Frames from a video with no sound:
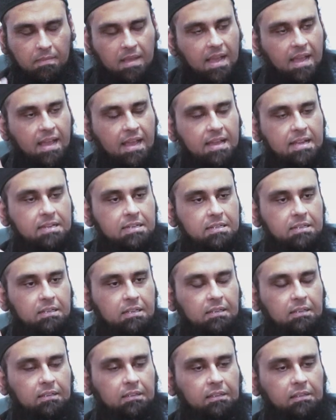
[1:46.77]
and
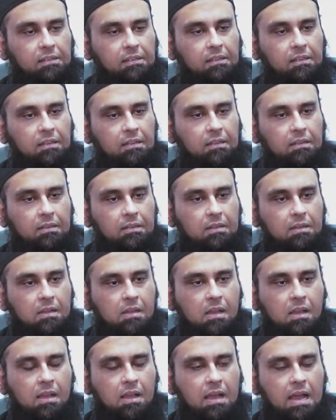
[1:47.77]

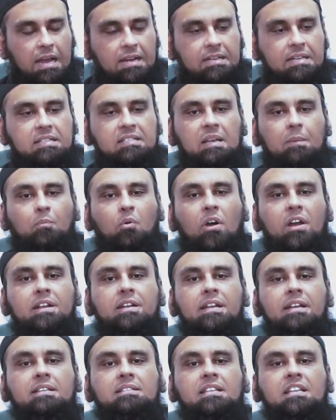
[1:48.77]
a
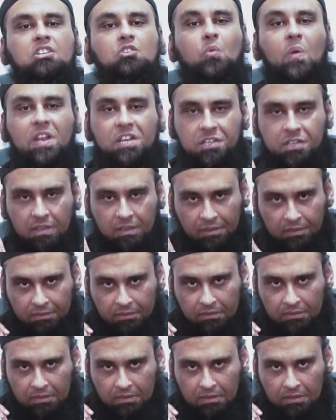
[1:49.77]
disappointing situation
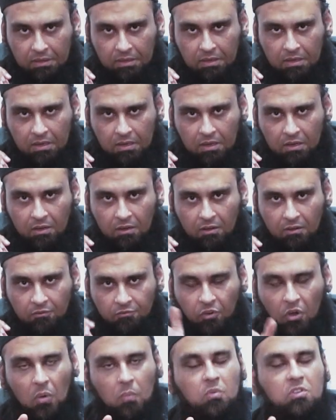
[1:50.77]

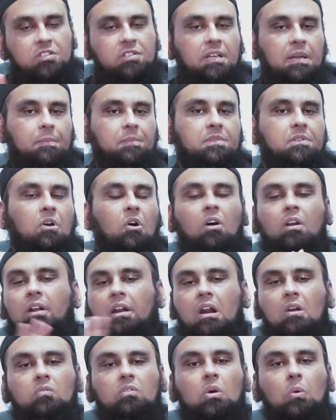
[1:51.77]
for Muslims all
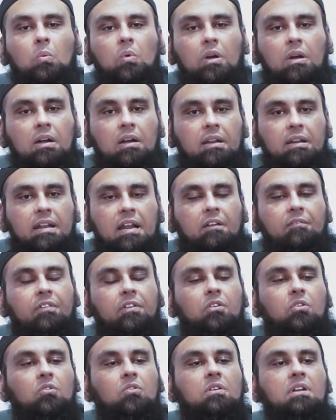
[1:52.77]
around the world that we
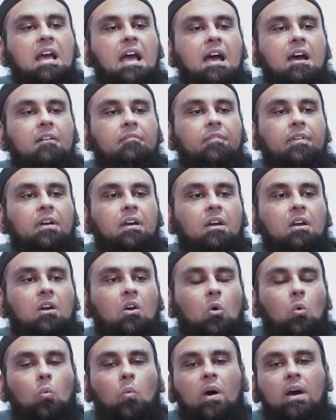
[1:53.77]
do not have
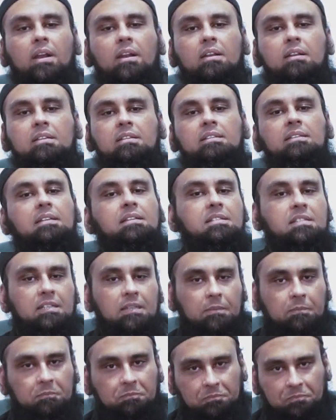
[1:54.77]
one
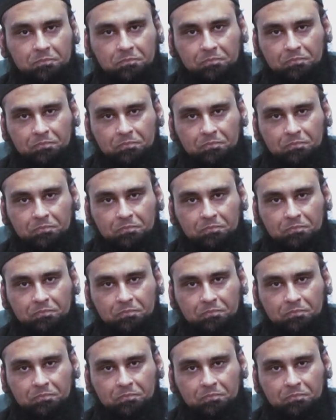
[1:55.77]
system